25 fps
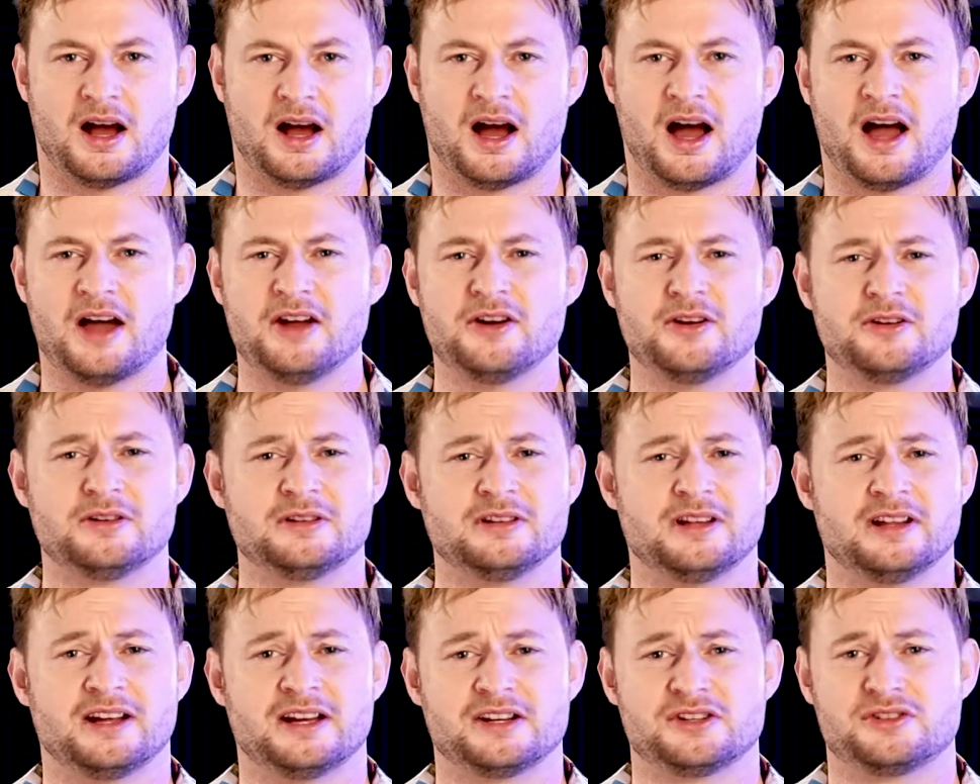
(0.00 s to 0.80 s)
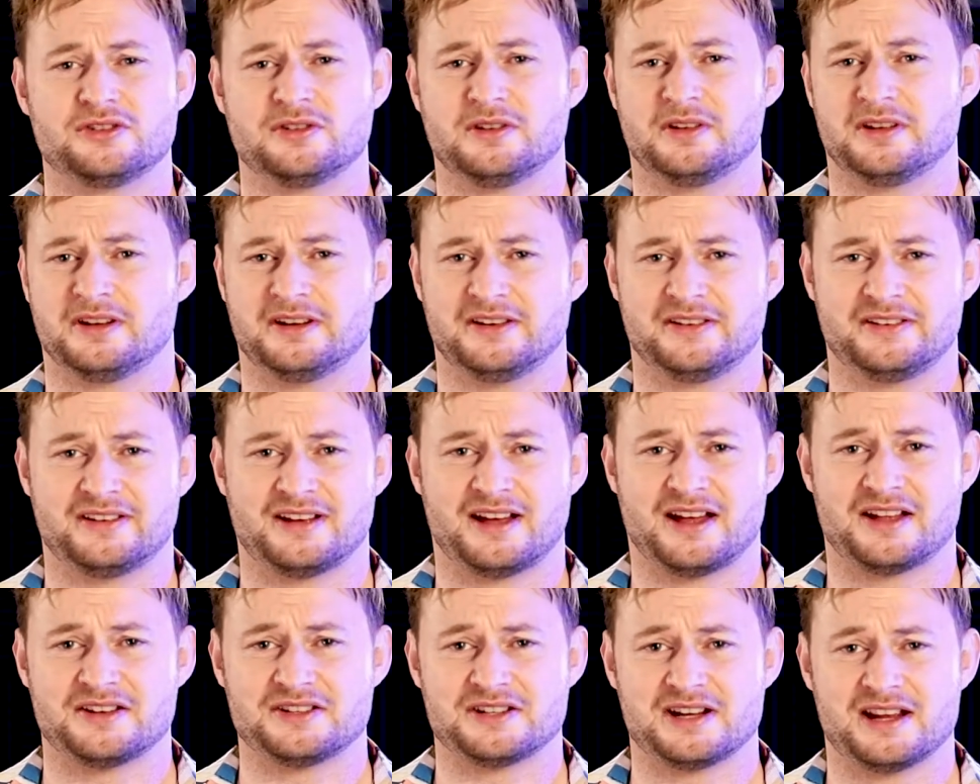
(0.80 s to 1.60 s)
I don't like Julian
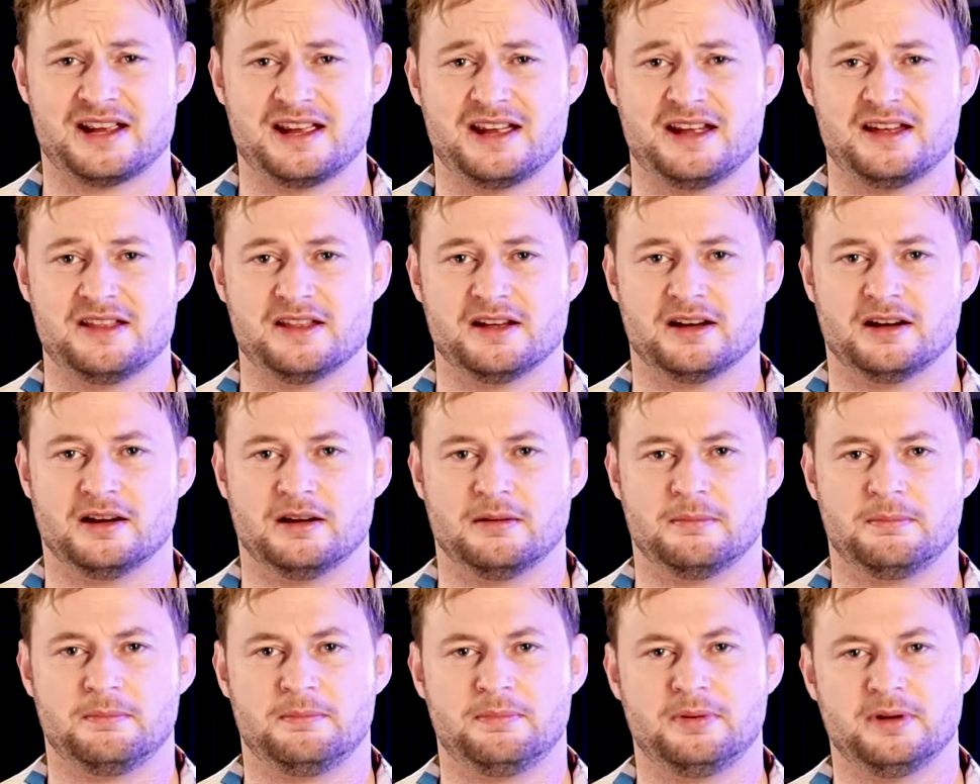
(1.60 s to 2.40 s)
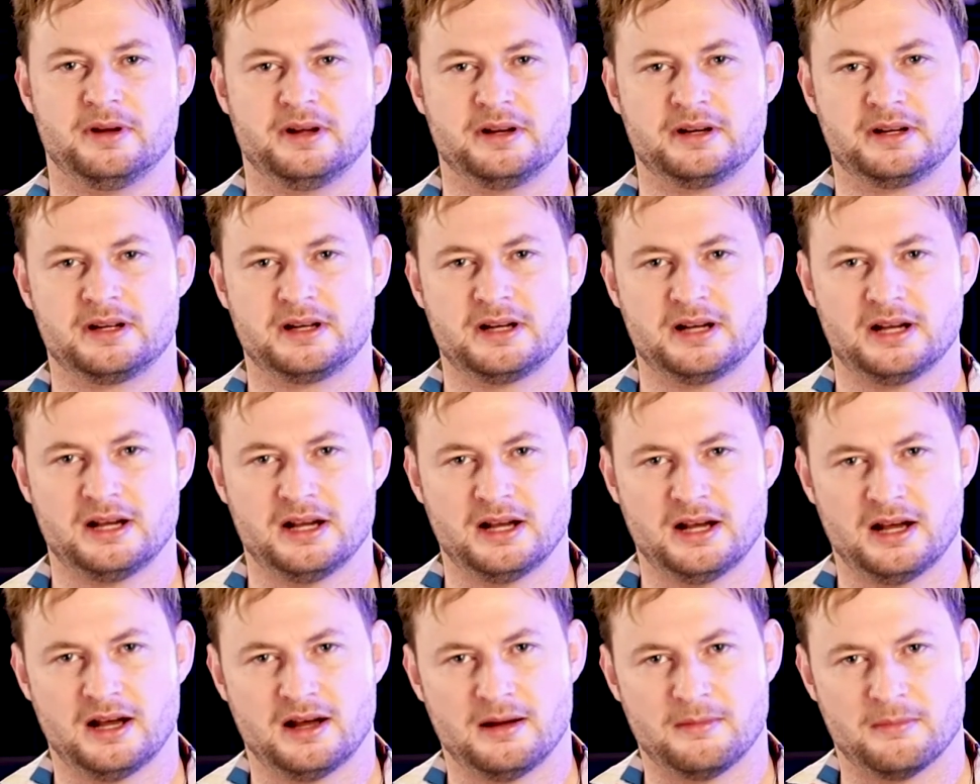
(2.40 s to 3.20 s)
Assange either, but
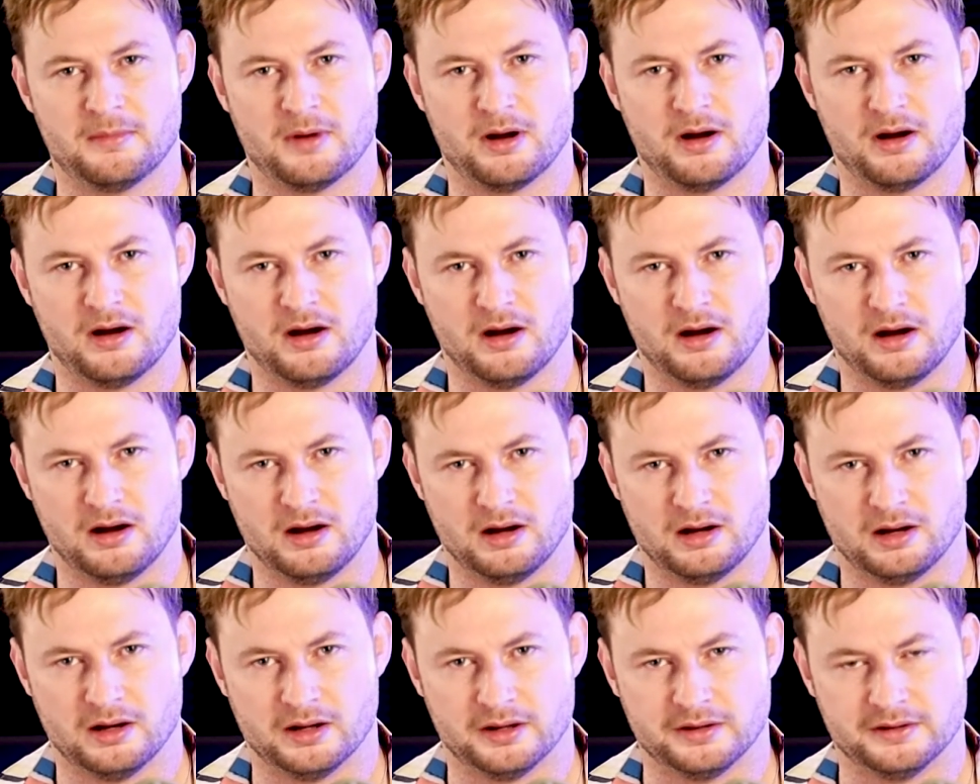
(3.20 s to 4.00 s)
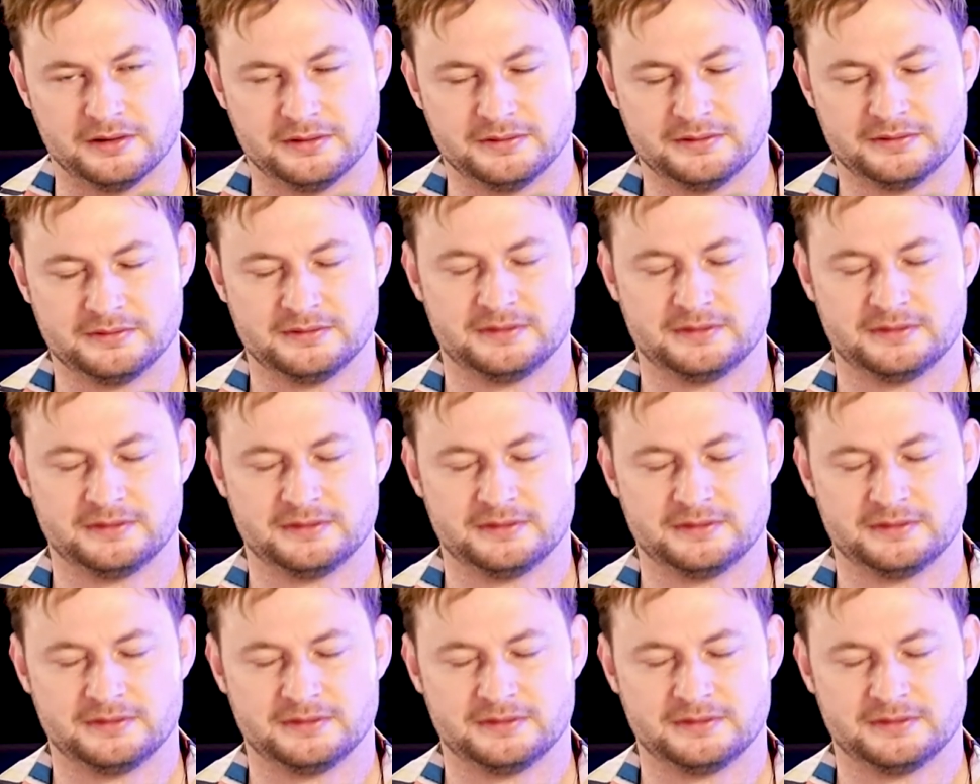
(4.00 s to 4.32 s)
come on.